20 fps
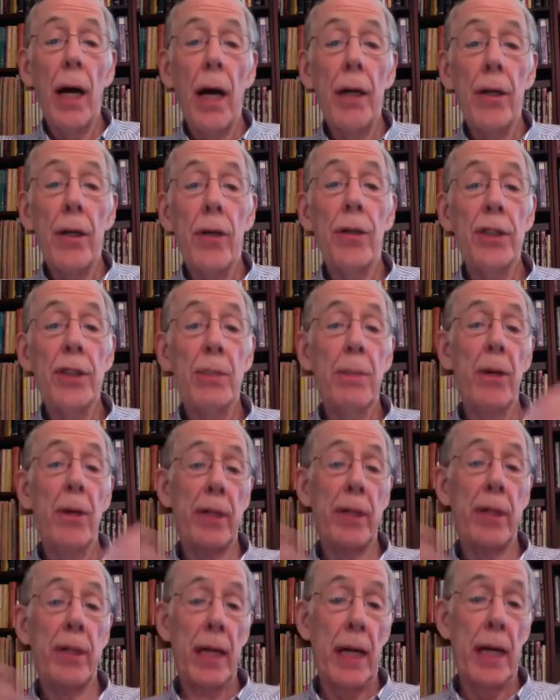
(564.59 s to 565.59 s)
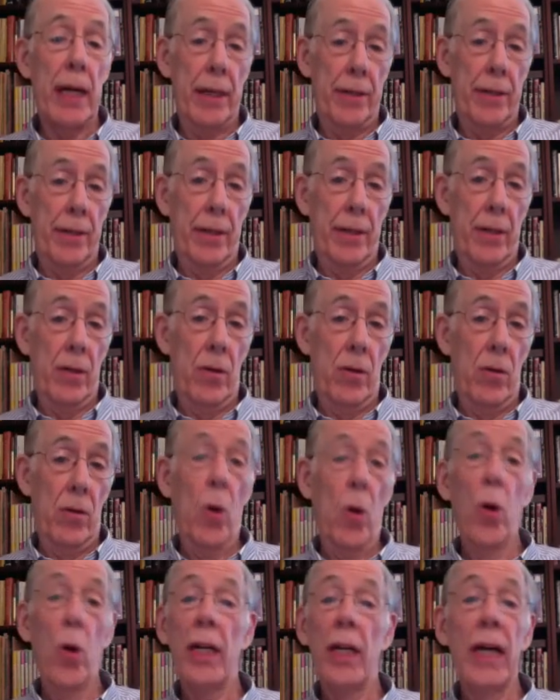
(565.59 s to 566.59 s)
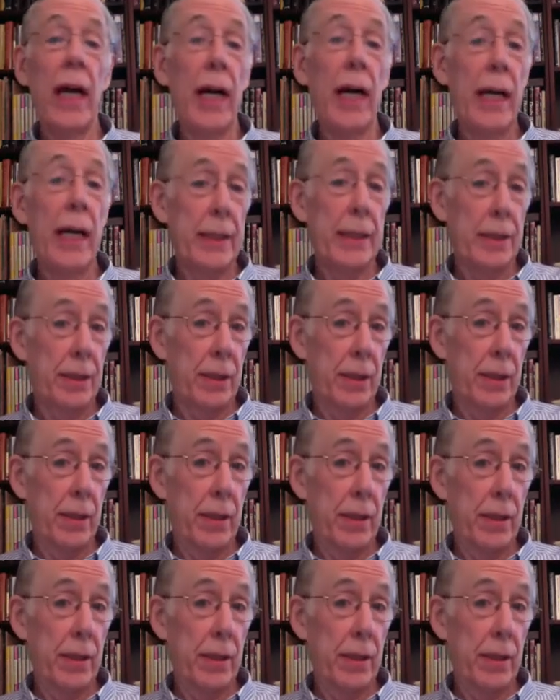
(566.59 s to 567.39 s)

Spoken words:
your spirit guide or guides,